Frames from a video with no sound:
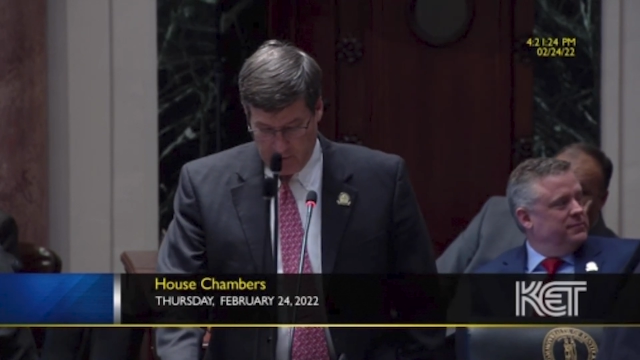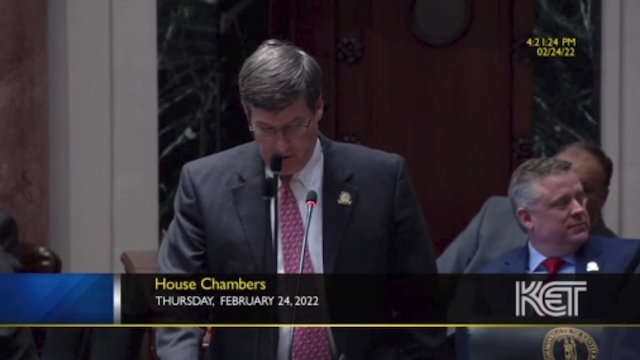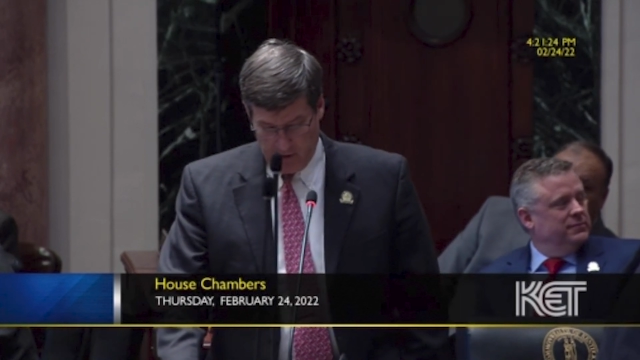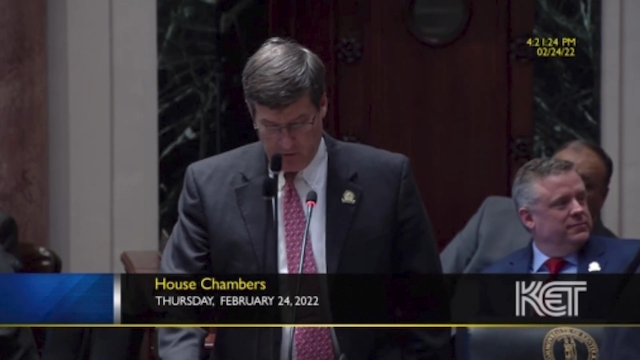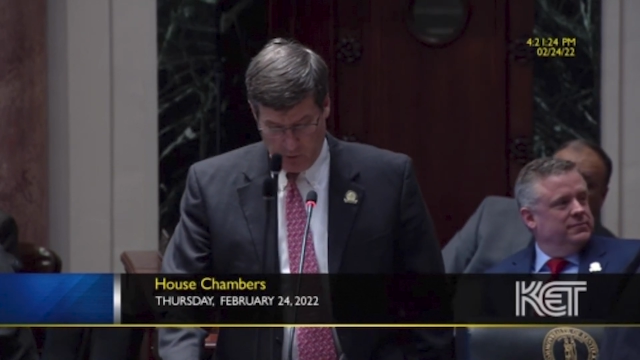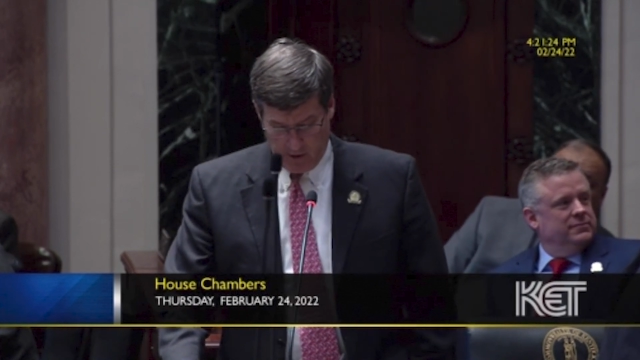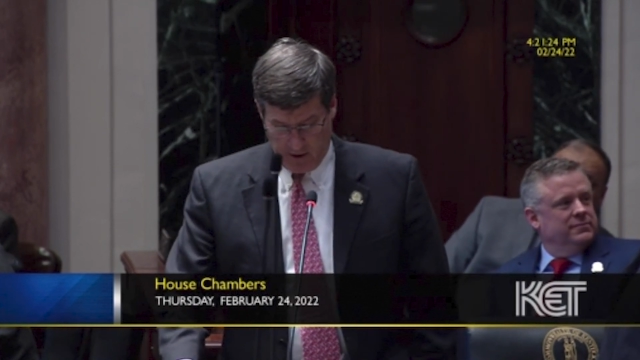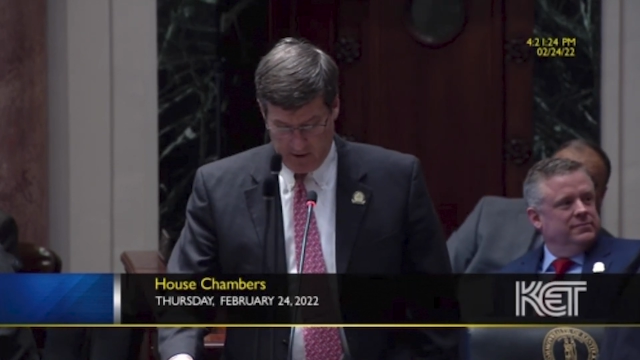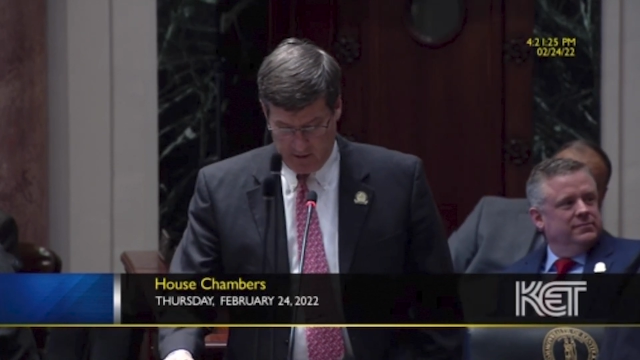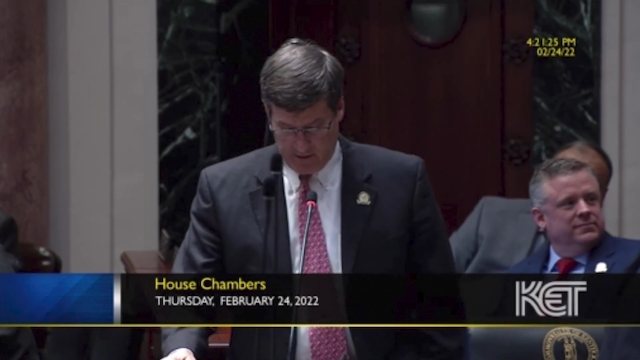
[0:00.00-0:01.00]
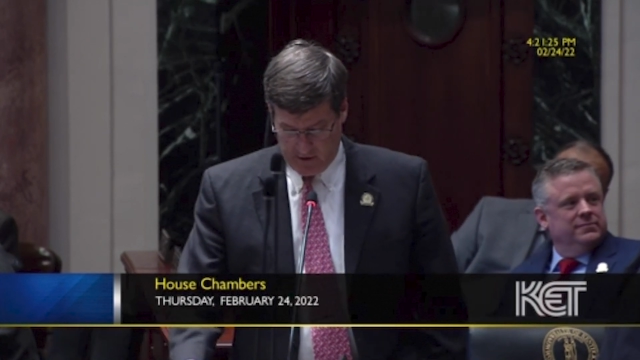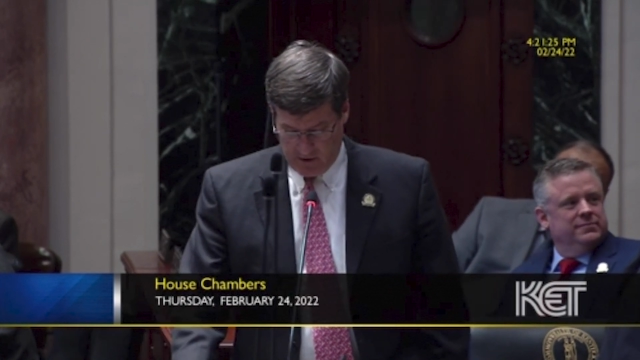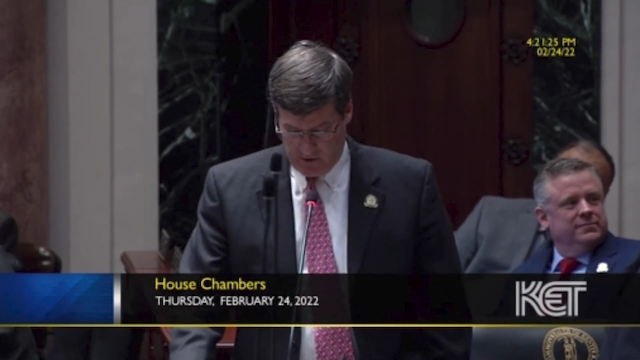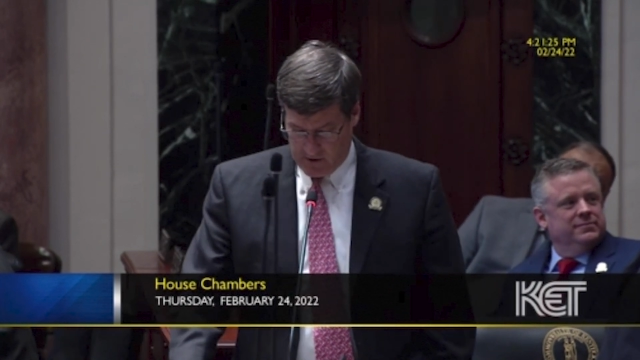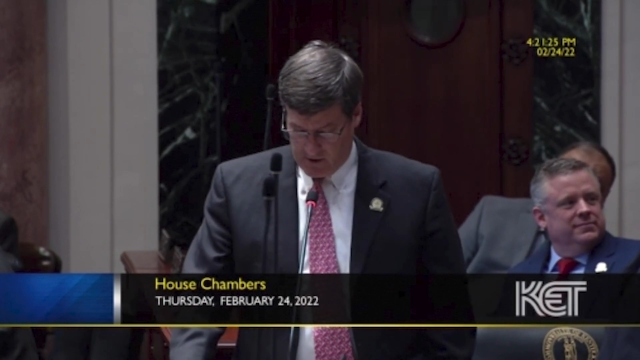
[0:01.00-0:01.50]
Speaker 1: it's really a, a
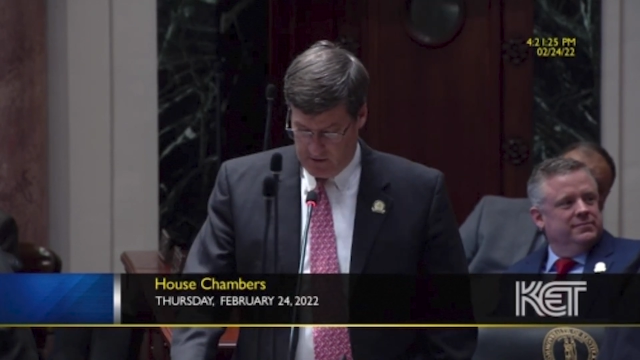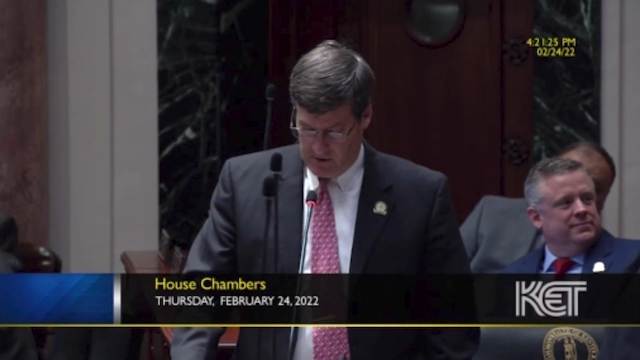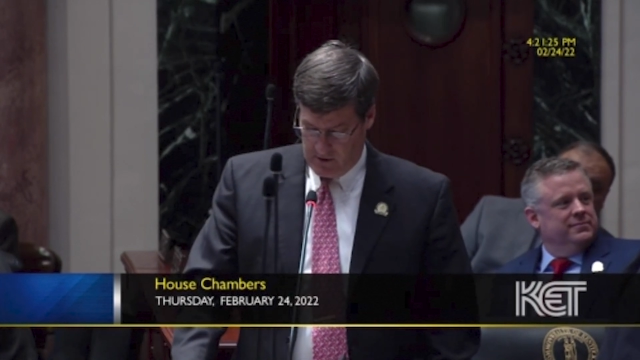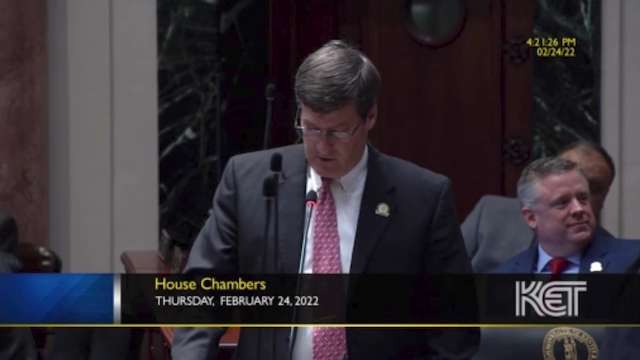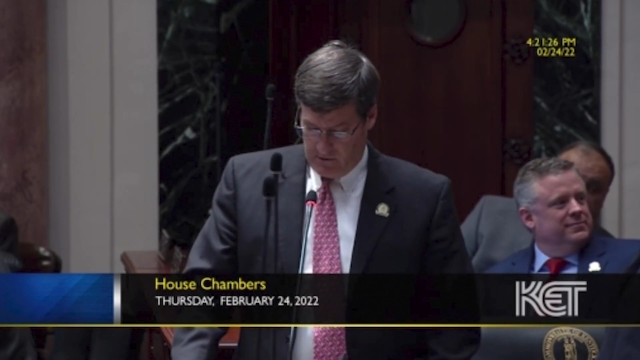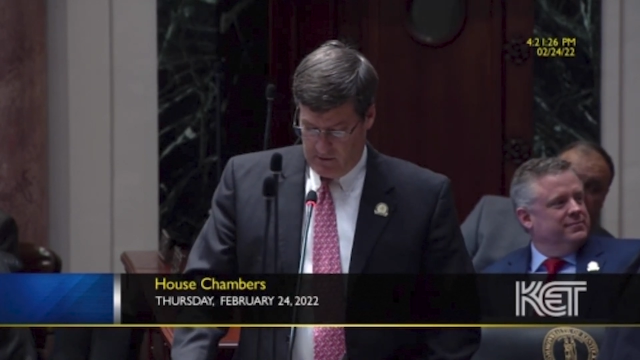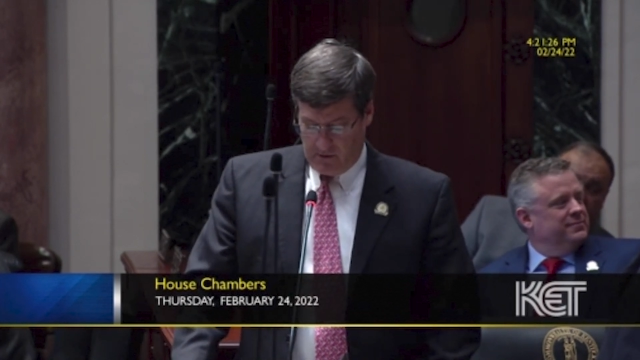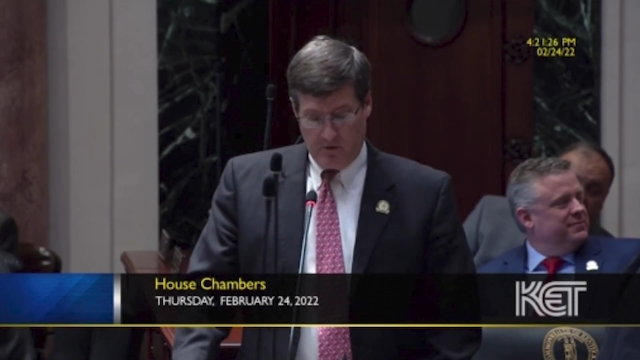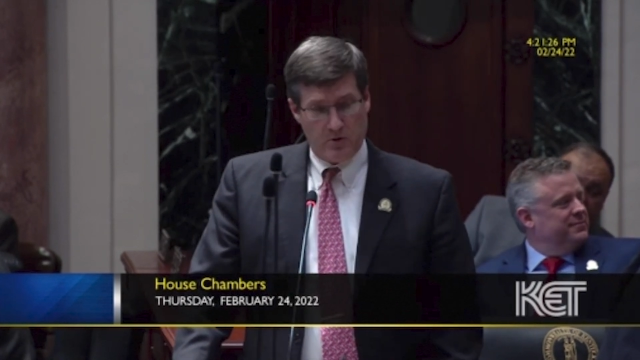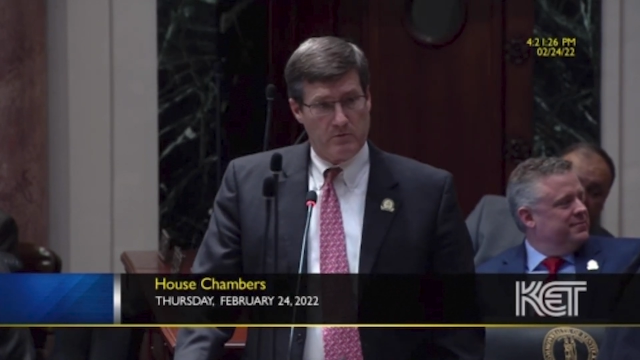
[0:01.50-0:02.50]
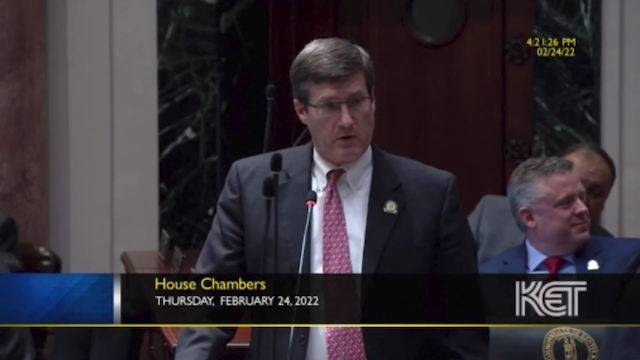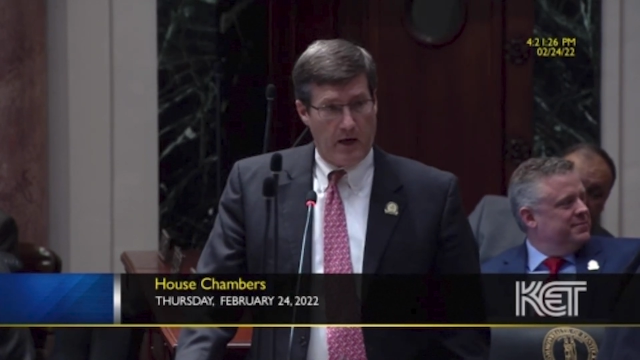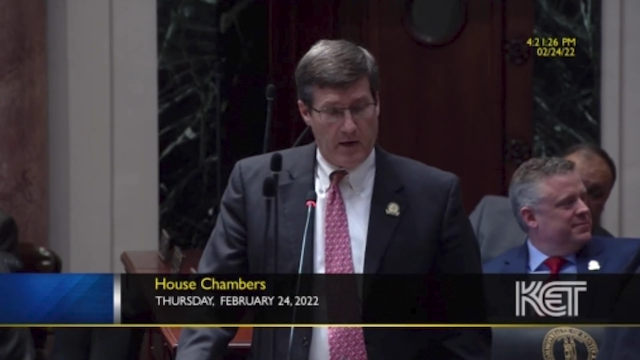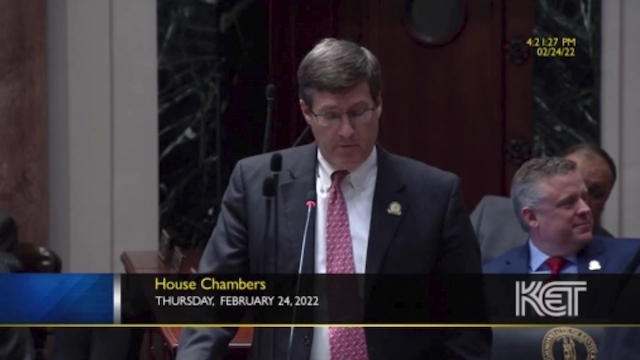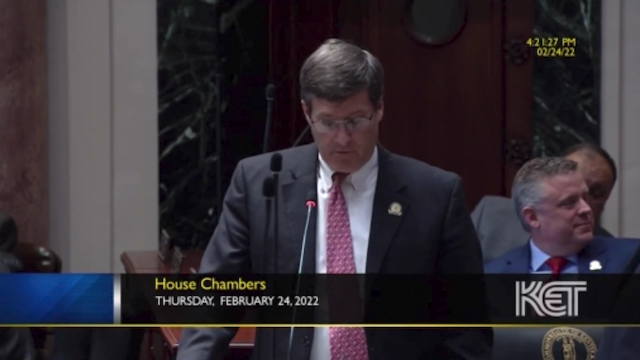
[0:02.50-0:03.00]
serious condition in terms of
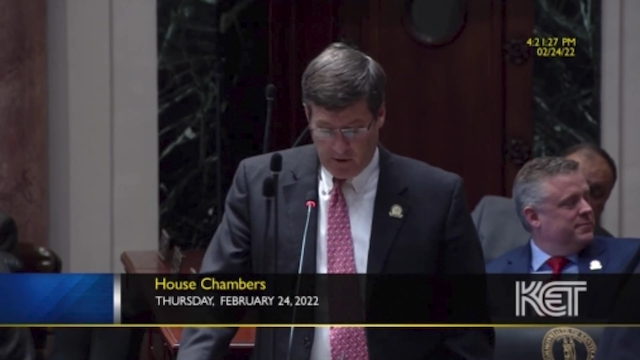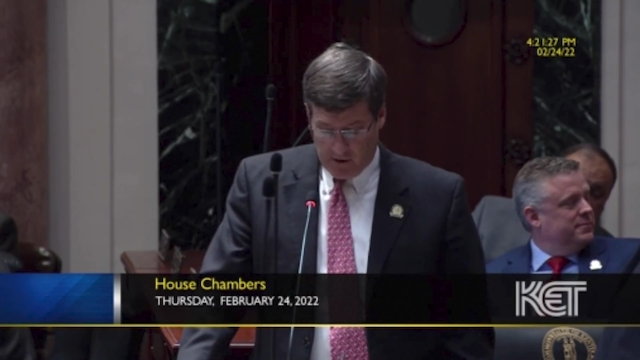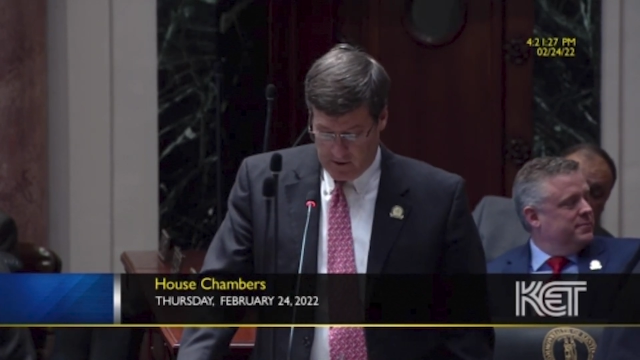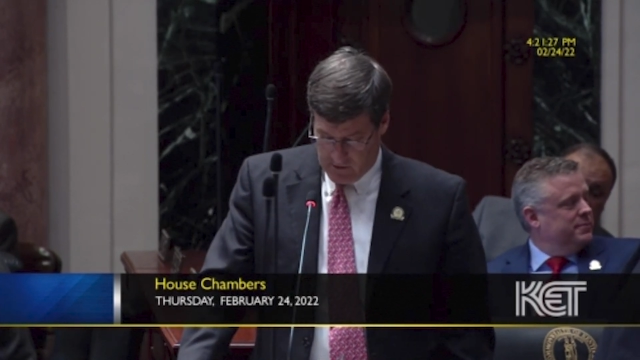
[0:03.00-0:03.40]
life-threatening